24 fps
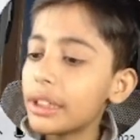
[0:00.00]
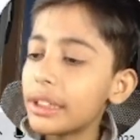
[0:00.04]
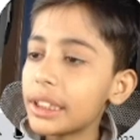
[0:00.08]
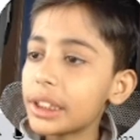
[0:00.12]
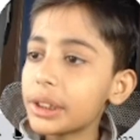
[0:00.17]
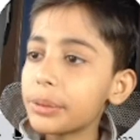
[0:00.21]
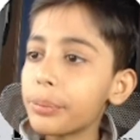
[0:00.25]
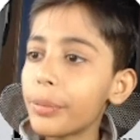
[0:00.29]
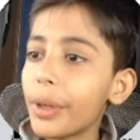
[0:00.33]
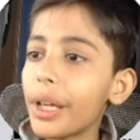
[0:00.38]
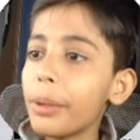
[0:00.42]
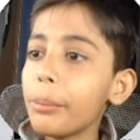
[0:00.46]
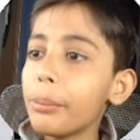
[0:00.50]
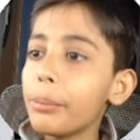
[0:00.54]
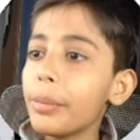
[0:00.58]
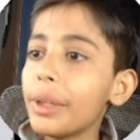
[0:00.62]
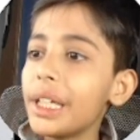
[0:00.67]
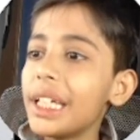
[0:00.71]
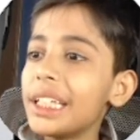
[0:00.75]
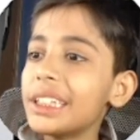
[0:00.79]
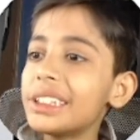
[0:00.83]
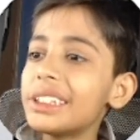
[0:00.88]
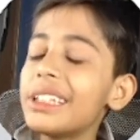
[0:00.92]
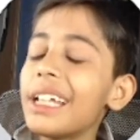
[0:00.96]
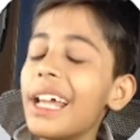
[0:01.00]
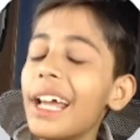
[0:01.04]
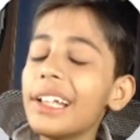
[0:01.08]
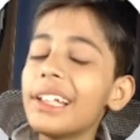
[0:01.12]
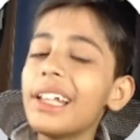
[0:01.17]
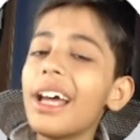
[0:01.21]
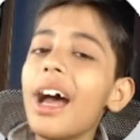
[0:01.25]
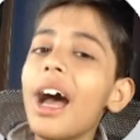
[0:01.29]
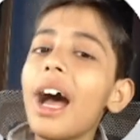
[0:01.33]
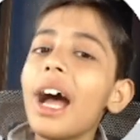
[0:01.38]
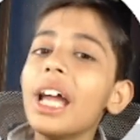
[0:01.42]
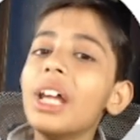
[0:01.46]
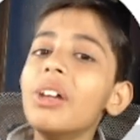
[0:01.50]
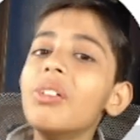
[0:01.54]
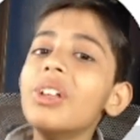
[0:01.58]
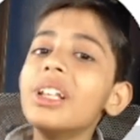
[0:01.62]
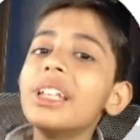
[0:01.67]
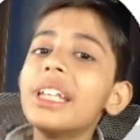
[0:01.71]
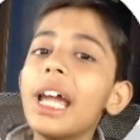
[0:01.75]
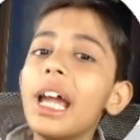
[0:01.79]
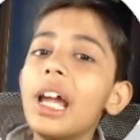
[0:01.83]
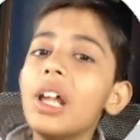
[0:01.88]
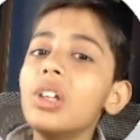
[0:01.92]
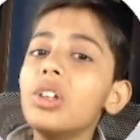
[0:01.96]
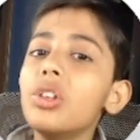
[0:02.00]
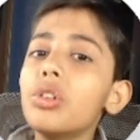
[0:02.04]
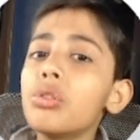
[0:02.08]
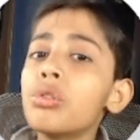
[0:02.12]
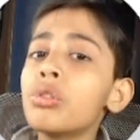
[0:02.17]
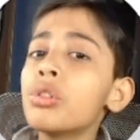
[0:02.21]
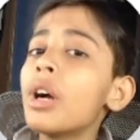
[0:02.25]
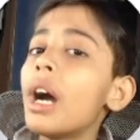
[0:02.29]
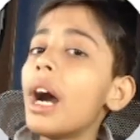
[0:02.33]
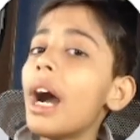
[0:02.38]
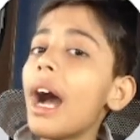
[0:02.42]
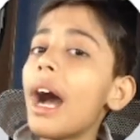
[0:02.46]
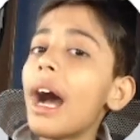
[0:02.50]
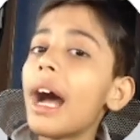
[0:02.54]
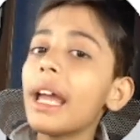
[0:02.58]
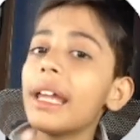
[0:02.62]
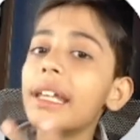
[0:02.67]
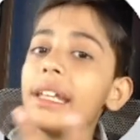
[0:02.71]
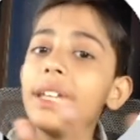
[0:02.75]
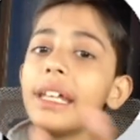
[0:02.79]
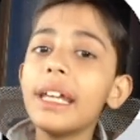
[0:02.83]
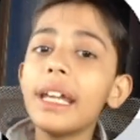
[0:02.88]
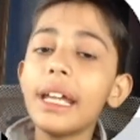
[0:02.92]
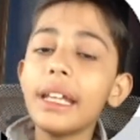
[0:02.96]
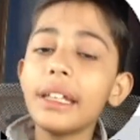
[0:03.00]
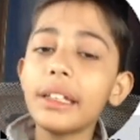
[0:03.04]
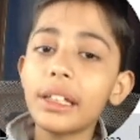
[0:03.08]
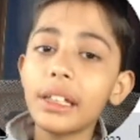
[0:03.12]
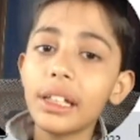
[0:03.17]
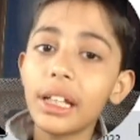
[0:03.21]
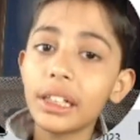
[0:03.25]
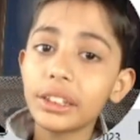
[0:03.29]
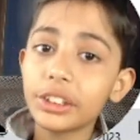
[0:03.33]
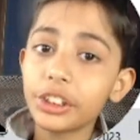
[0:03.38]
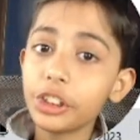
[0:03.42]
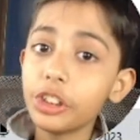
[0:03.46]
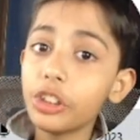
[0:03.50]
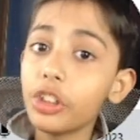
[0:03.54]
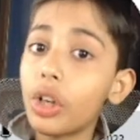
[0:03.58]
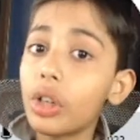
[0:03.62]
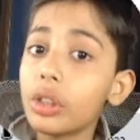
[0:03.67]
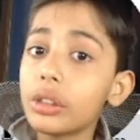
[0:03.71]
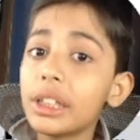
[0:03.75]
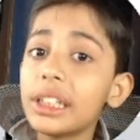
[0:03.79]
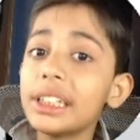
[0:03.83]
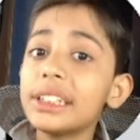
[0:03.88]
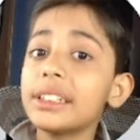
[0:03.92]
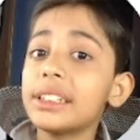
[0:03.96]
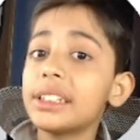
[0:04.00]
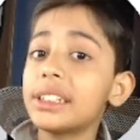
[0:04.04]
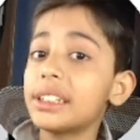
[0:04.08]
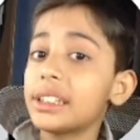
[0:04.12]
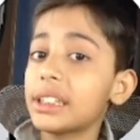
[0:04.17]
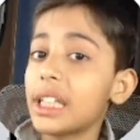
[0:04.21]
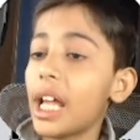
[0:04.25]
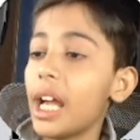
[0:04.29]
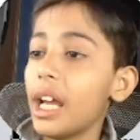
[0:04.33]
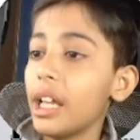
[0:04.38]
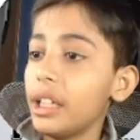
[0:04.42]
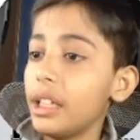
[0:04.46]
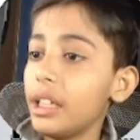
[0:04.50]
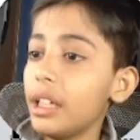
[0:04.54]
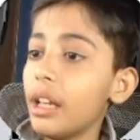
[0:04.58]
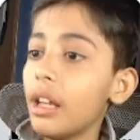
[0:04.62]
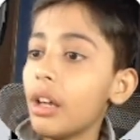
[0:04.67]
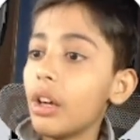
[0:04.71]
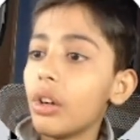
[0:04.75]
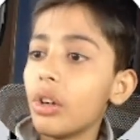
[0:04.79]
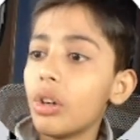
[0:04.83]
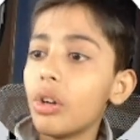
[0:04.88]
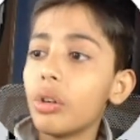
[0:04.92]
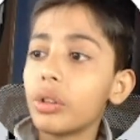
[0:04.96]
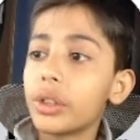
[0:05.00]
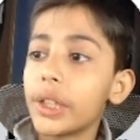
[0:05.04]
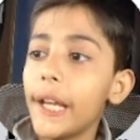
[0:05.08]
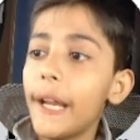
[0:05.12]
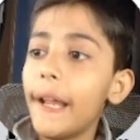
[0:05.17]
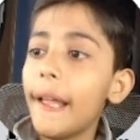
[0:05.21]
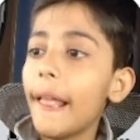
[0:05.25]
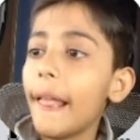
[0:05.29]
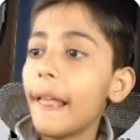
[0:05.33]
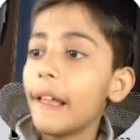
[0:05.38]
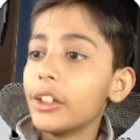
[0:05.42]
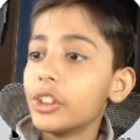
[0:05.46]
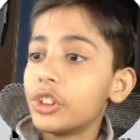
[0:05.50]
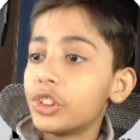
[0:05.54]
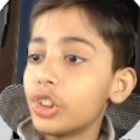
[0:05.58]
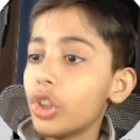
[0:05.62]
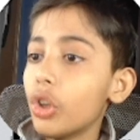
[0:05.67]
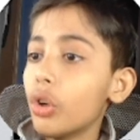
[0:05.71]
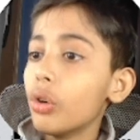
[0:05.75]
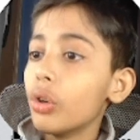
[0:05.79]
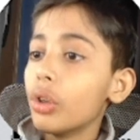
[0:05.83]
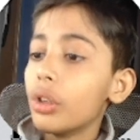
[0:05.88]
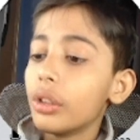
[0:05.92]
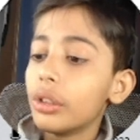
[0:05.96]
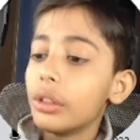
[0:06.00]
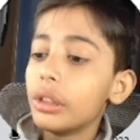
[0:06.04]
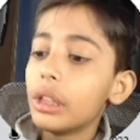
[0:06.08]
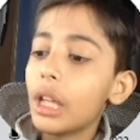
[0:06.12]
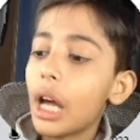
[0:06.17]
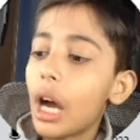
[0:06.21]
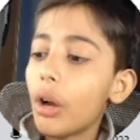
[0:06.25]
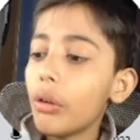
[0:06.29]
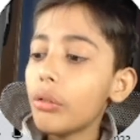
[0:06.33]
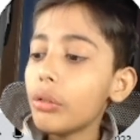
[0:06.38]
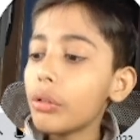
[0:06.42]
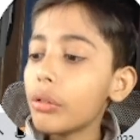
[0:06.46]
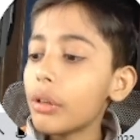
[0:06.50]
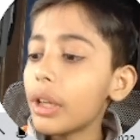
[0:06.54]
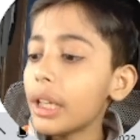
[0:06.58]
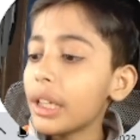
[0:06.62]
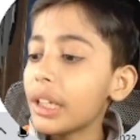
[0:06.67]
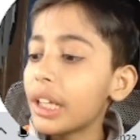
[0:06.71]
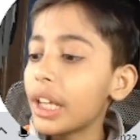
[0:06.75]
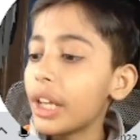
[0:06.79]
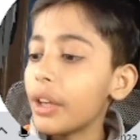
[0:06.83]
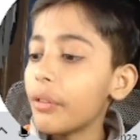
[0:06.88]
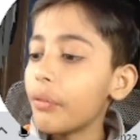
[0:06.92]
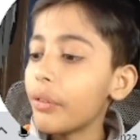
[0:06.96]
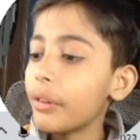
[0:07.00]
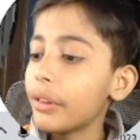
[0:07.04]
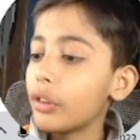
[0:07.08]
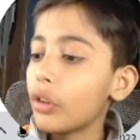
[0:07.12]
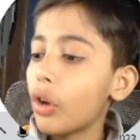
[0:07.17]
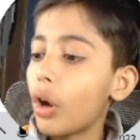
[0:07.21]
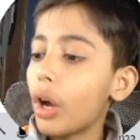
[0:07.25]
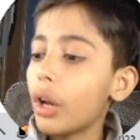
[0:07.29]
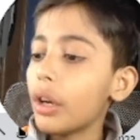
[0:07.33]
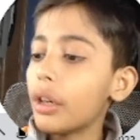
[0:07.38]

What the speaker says: is my means that I will tell you the ID and classes, now the style. Okay, so now you can give your